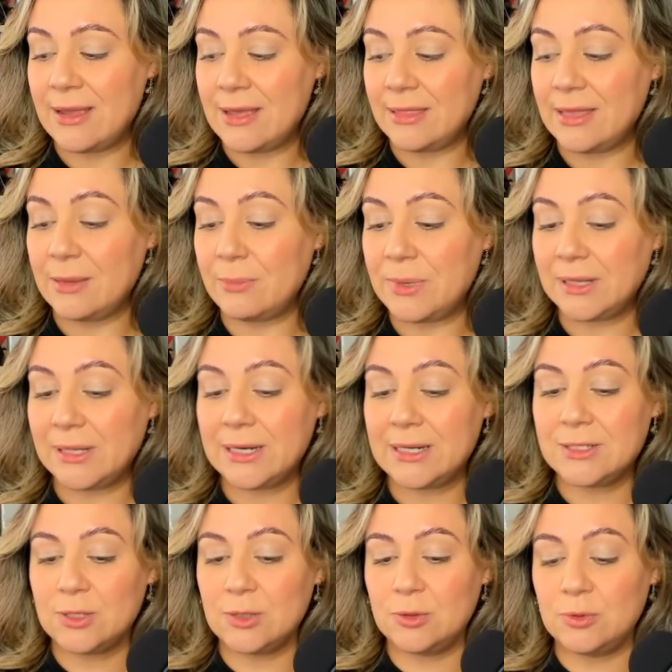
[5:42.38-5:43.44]
the ability
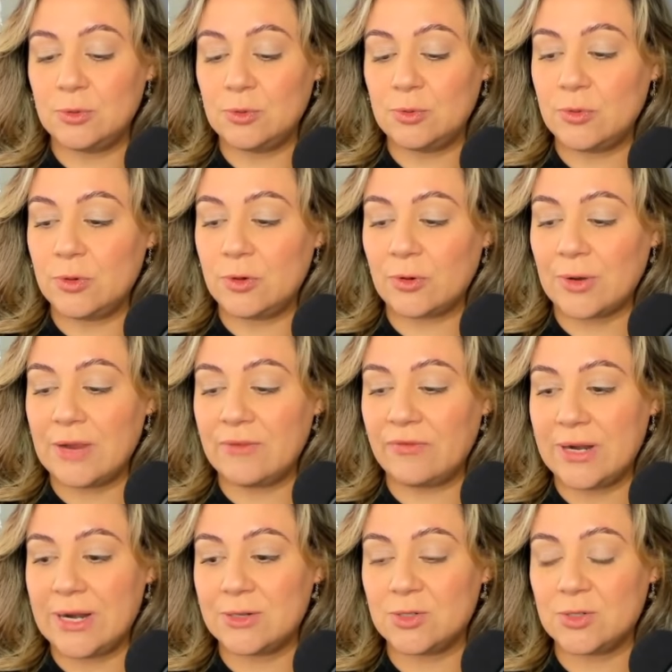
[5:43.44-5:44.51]
to create
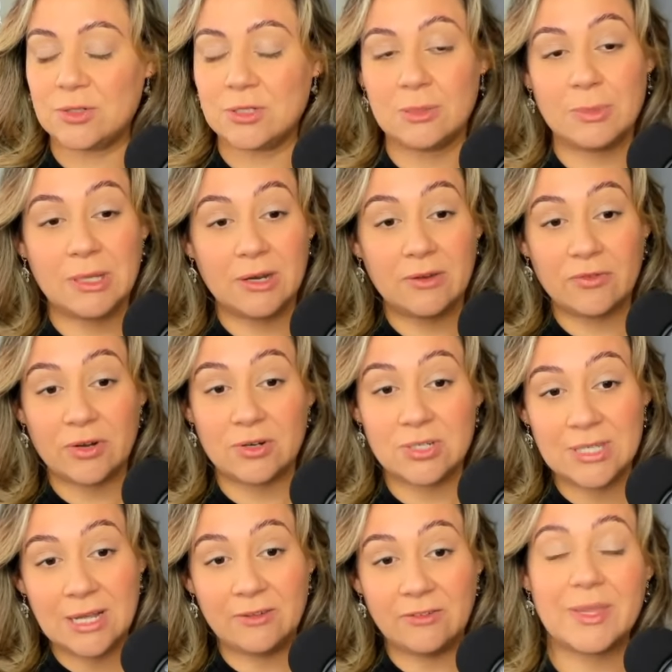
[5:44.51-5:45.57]
financial stability for
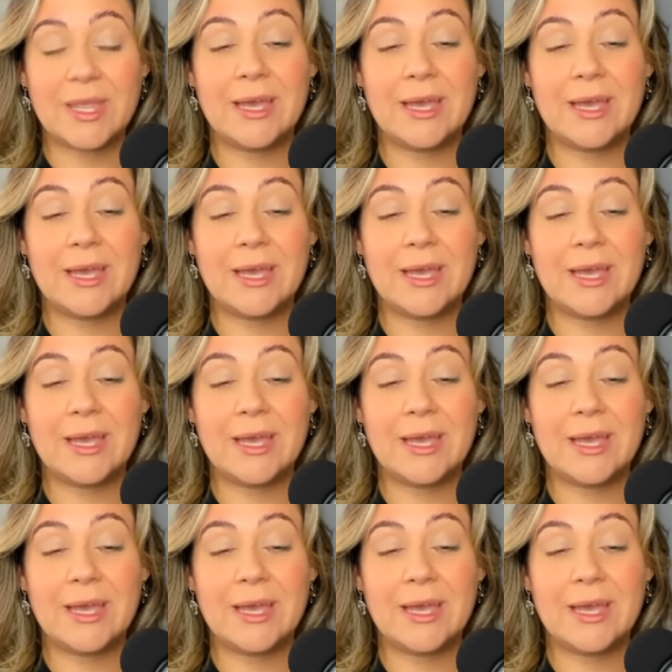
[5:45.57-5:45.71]
yourself